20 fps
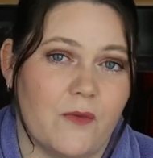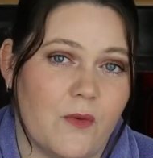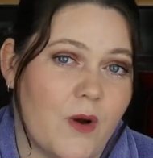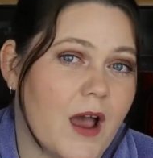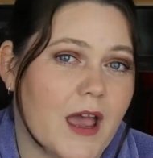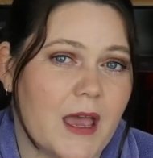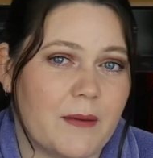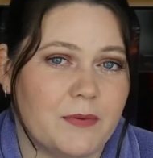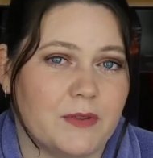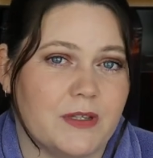
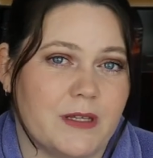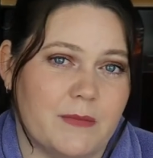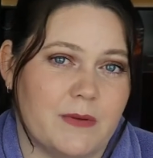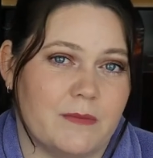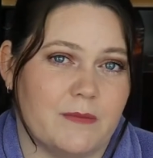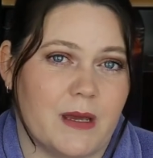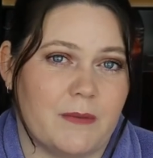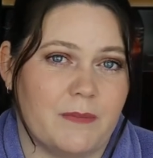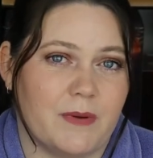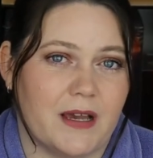why I put them
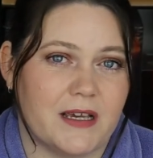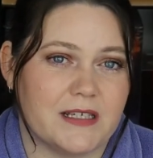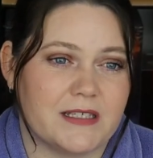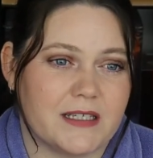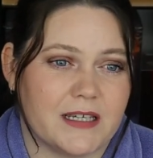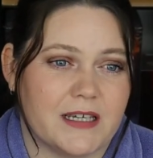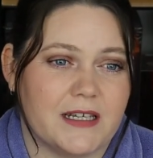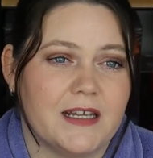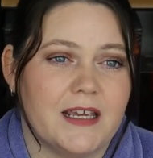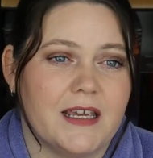in my
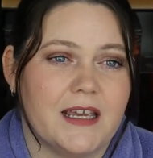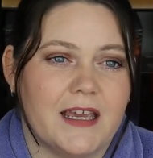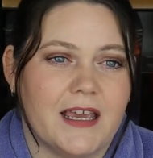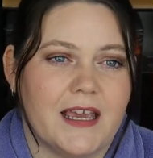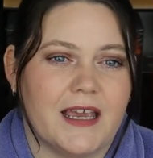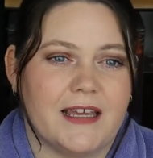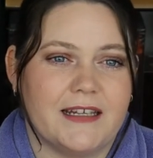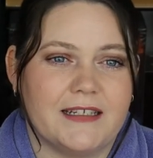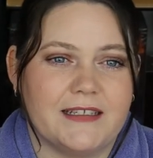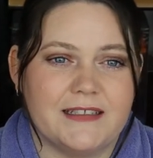basket,
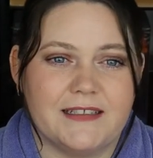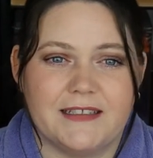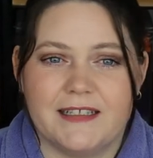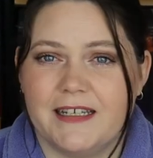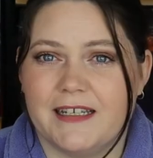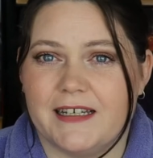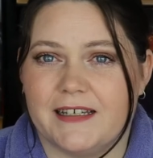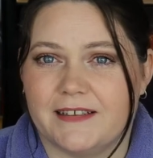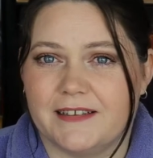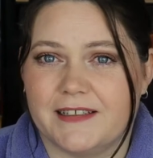and
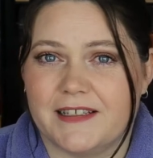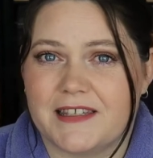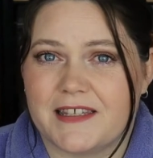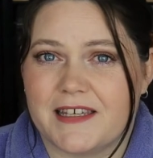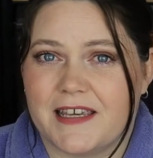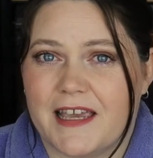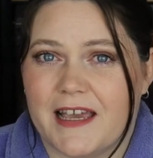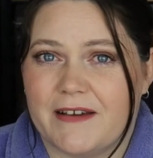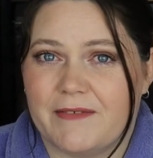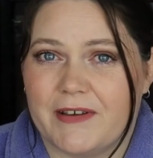yeah, let's
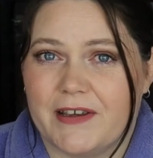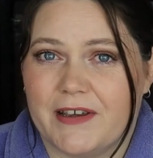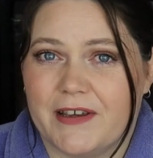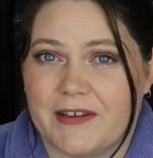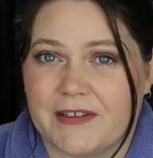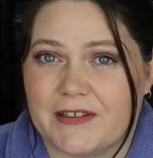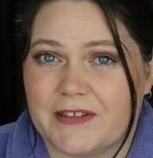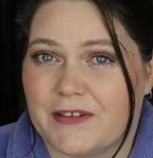see how we go.